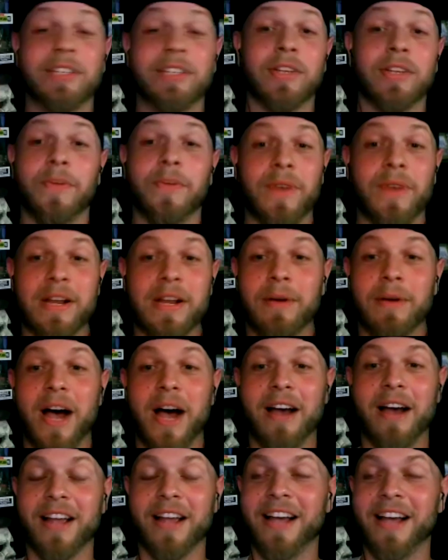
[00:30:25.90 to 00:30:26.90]
so funny.
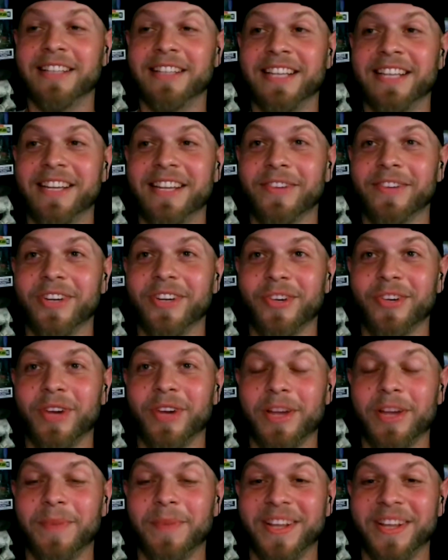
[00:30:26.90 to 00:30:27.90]
I gotta tell you real quick
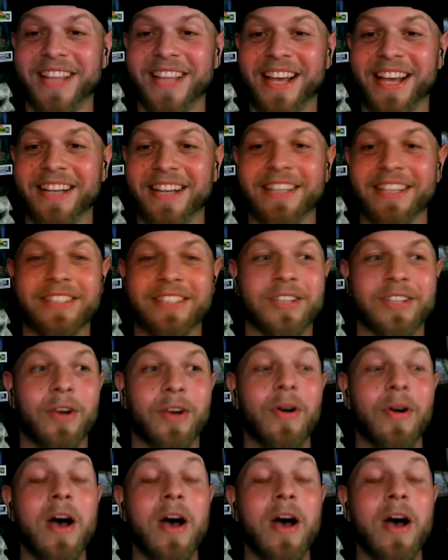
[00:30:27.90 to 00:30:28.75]
about that. It's so